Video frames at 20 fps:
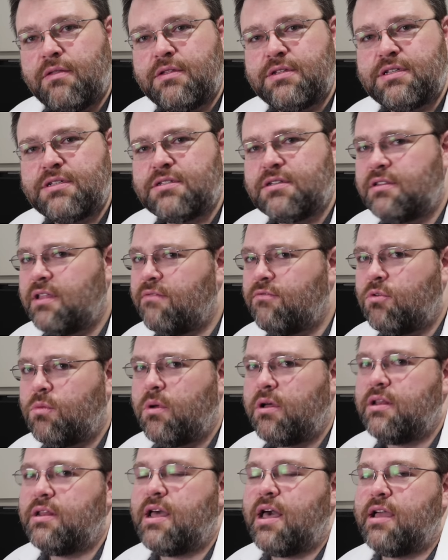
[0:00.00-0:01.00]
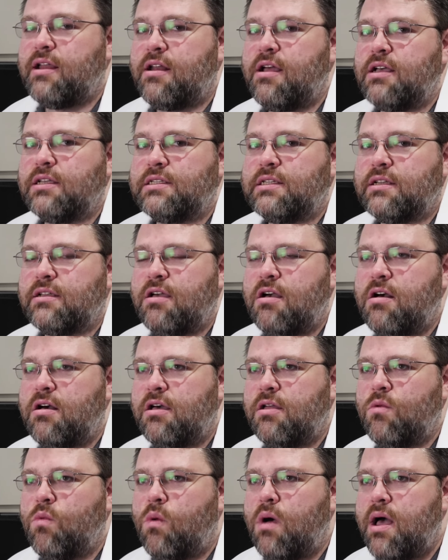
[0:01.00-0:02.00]
This is a level one diagnostic
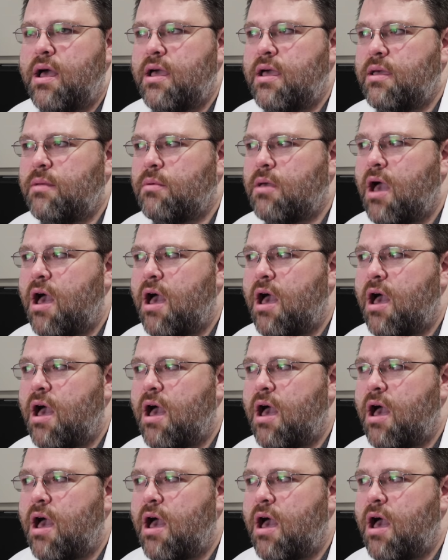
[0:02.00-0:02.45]
on why